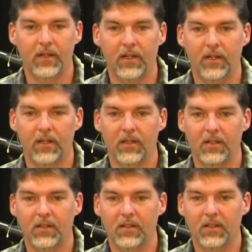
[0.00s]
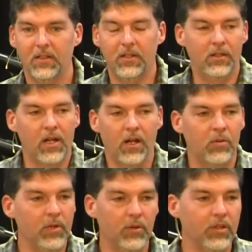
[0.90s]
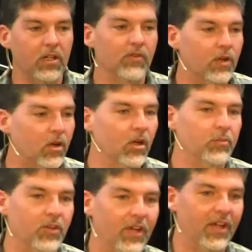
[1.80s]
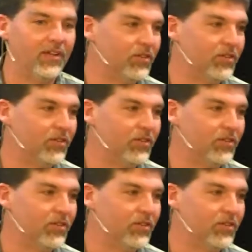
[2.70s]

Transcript: Okay? You're not going to be able to give it all up today.